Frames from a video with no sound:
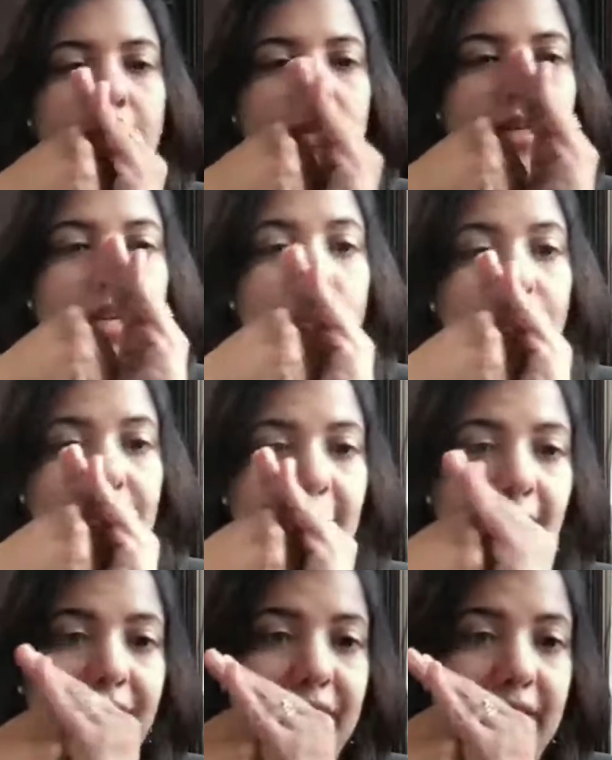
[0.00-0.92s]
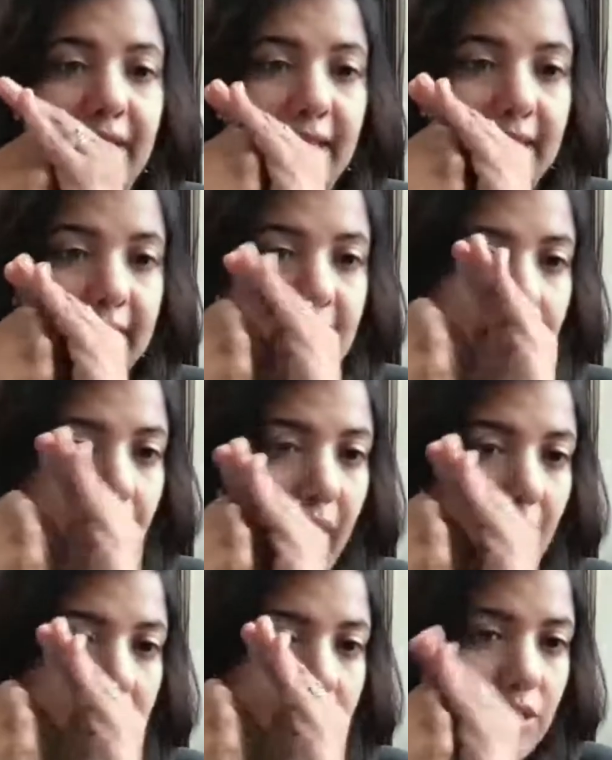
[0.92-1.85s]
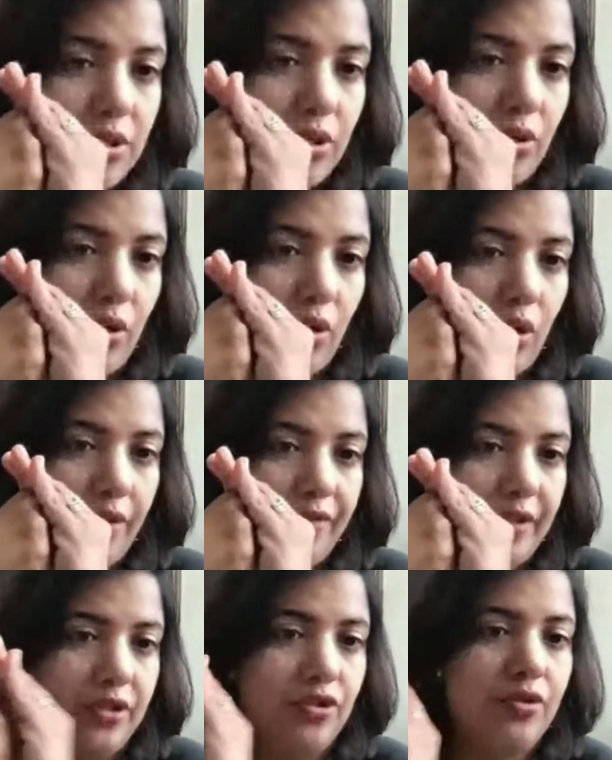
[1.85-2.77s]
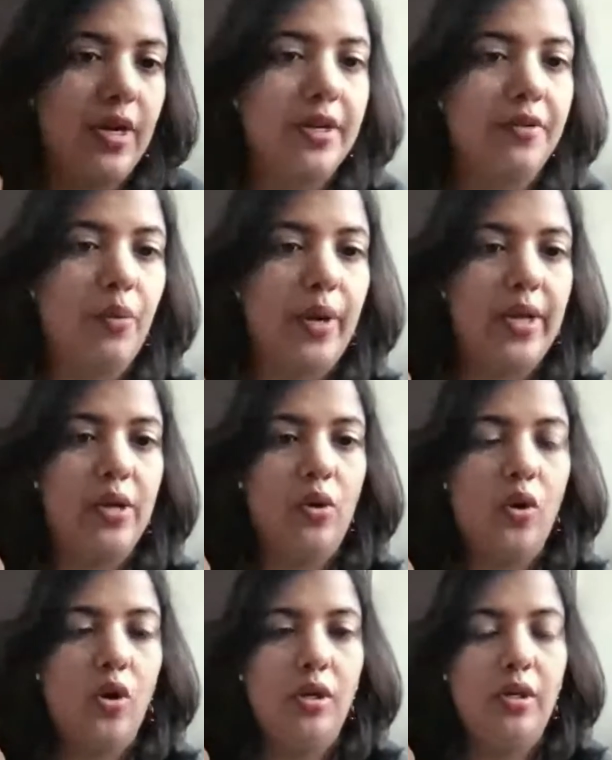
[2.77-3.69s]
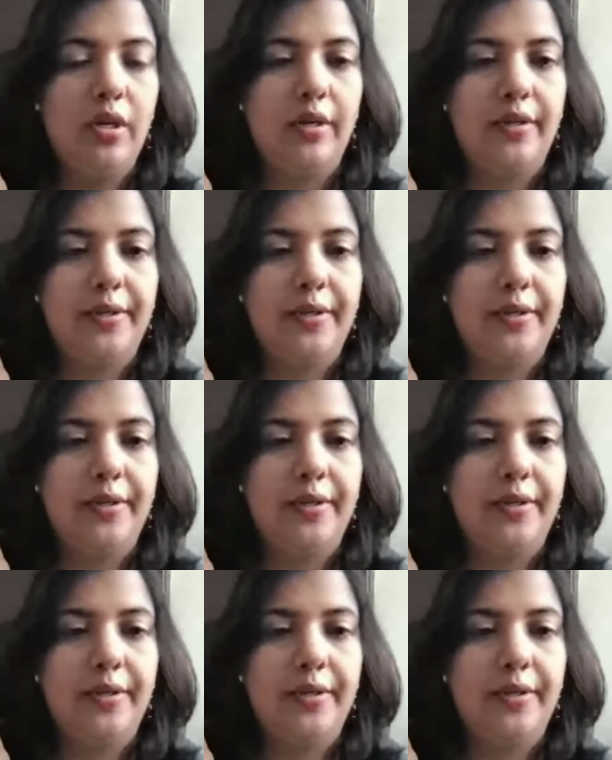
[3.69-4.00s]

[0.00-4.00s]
glenoid cavity, that is the part of the trunk where your long